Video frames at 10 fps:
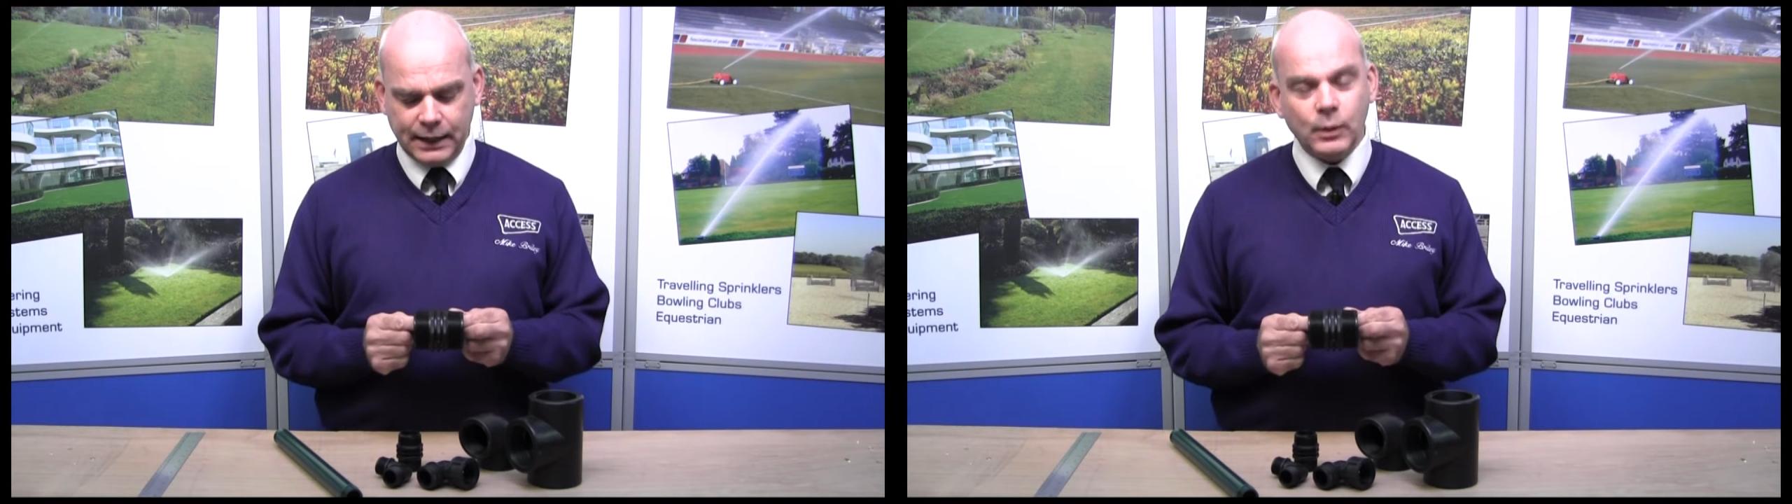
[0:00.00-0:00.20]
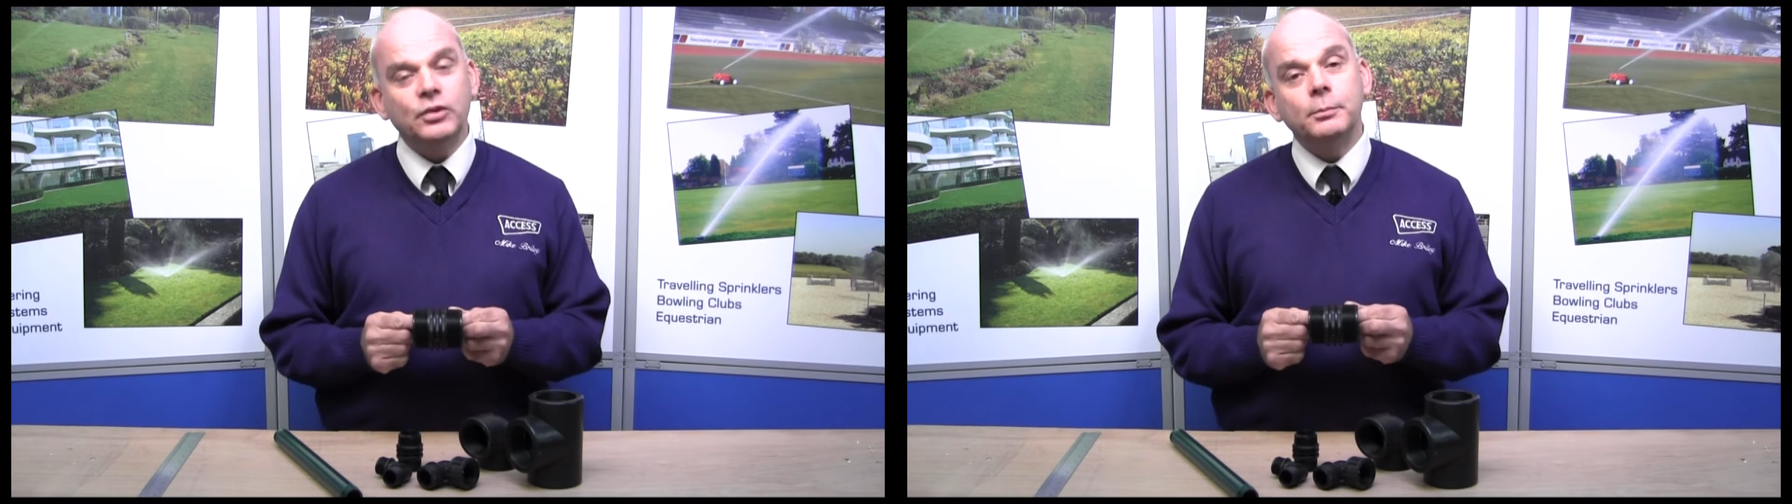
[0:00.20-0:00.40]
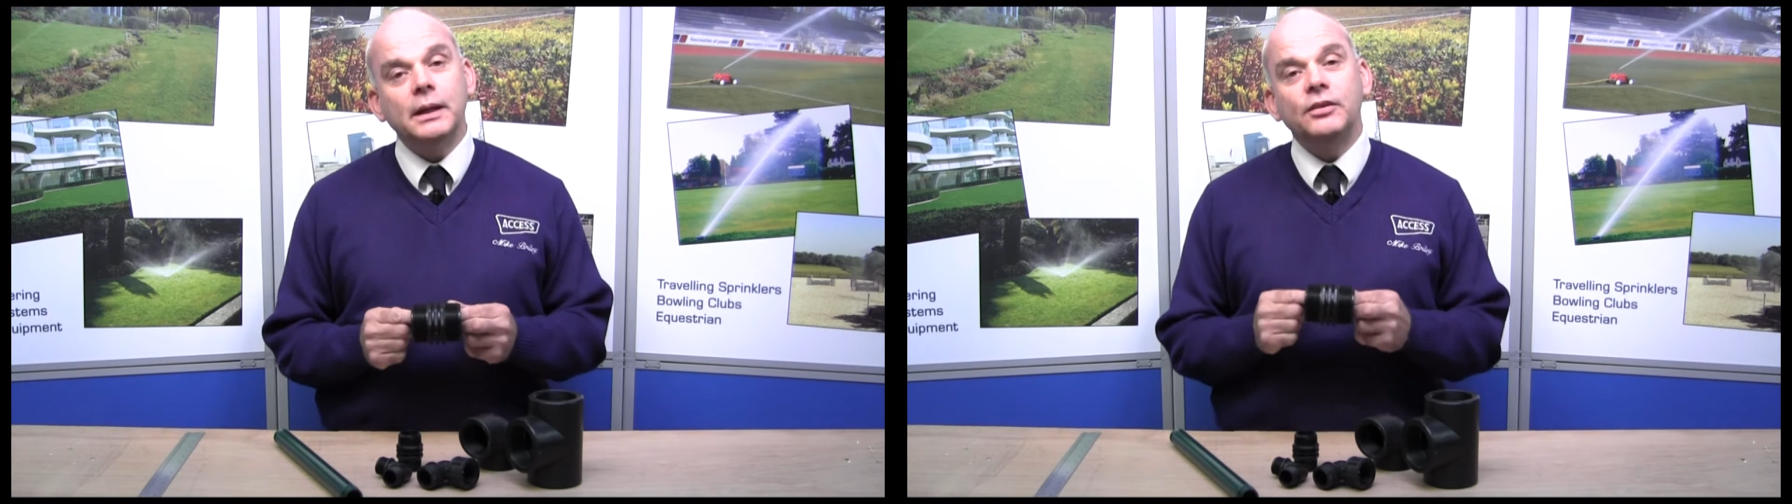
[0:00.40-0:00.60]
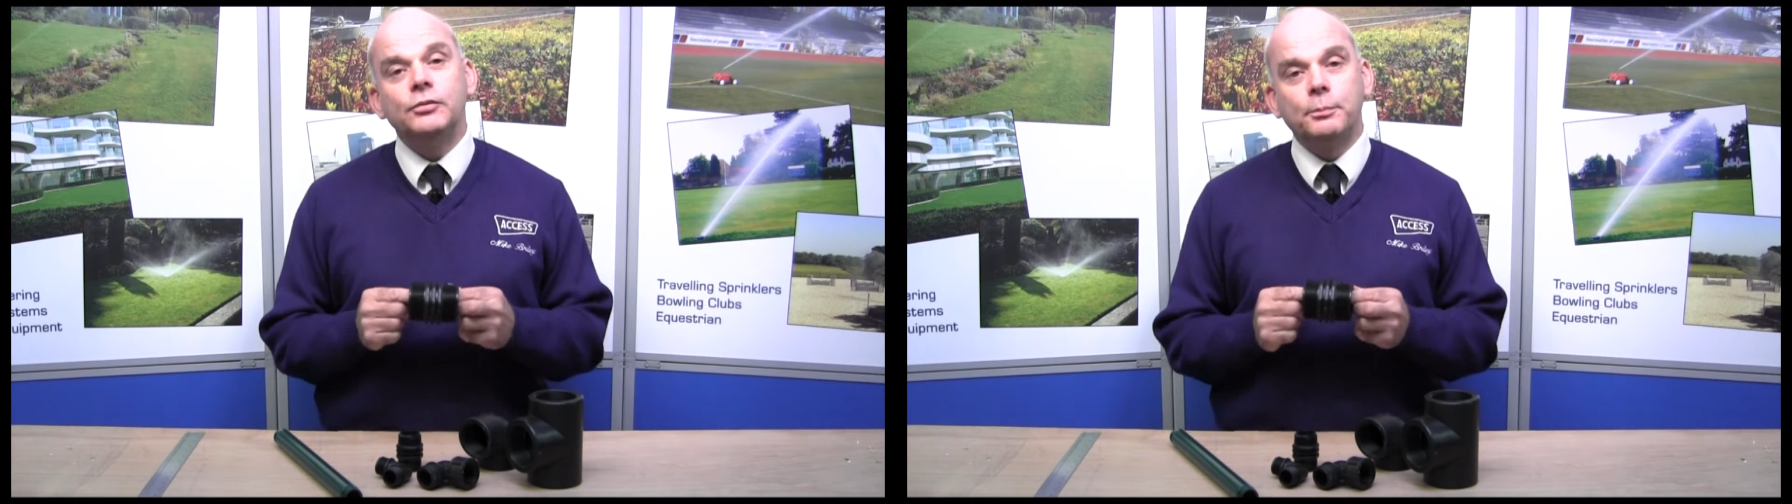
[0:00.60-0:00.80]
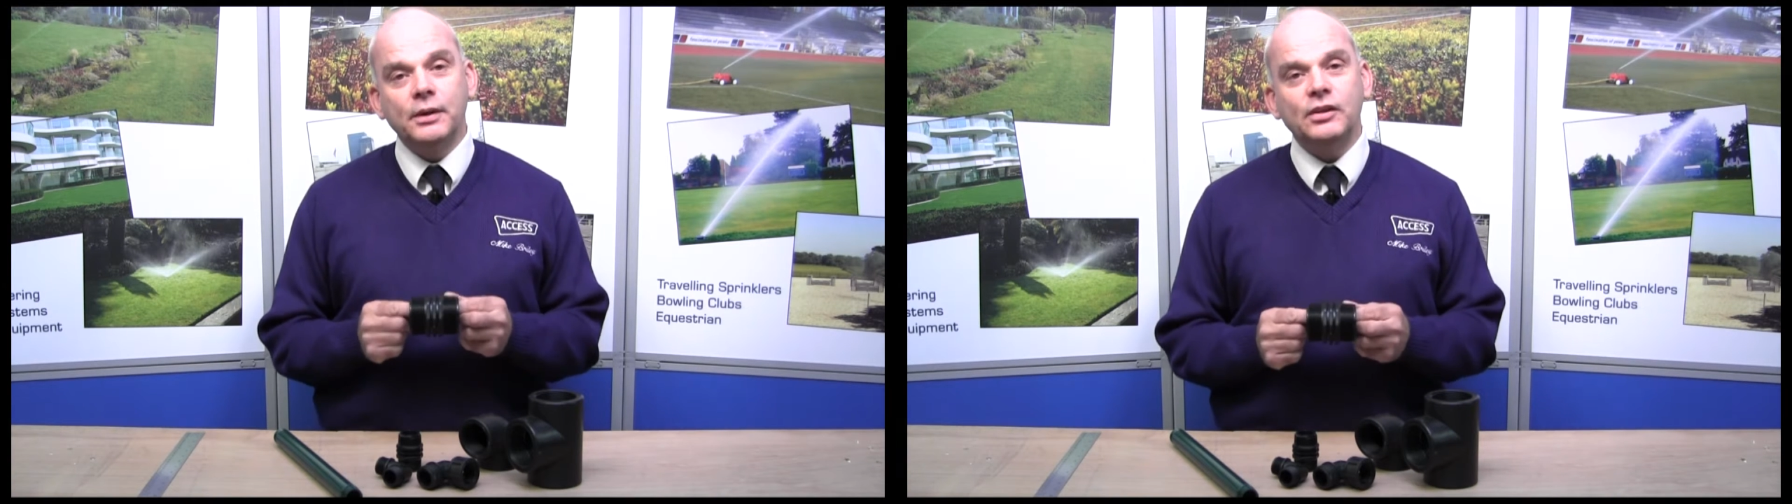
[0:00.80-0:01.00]
which means
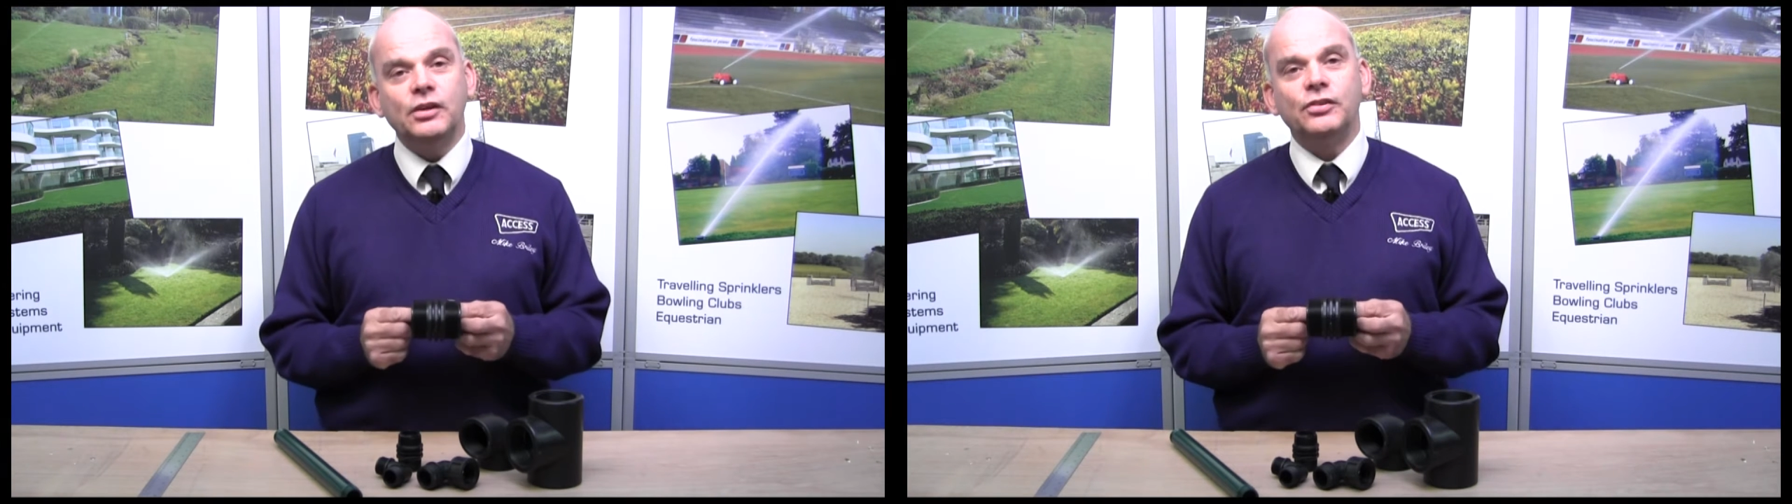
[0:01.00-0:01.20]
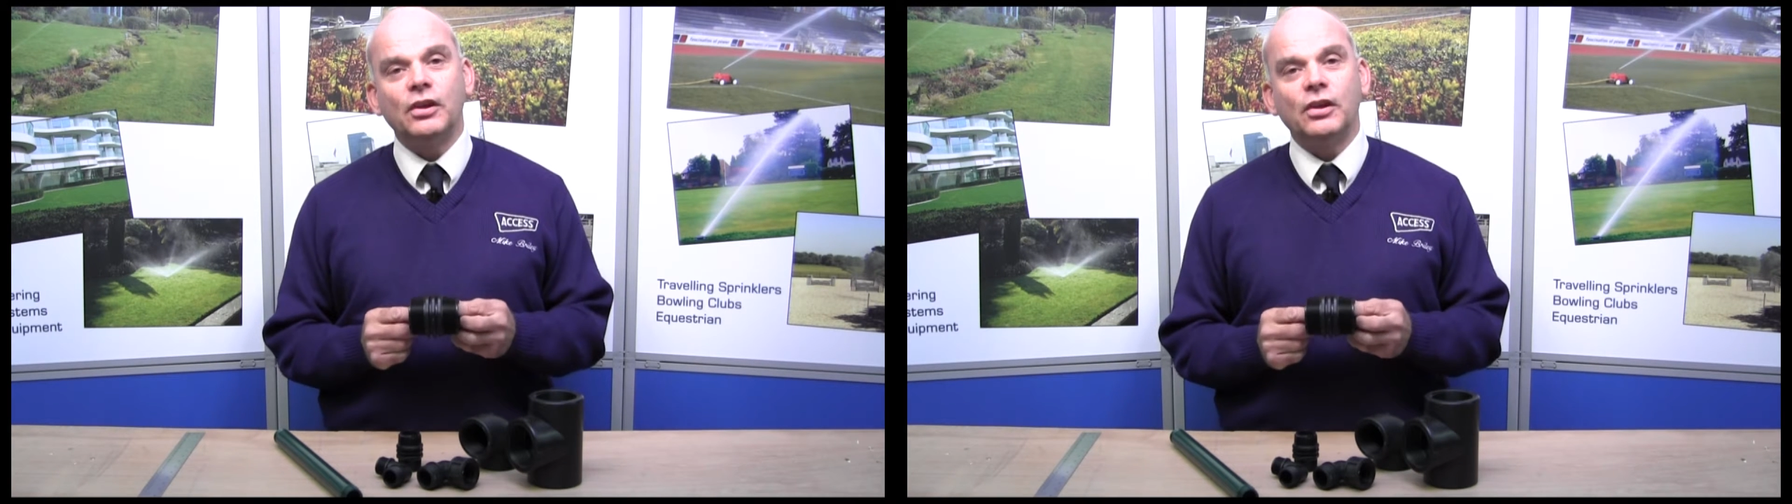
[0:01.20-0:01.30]
British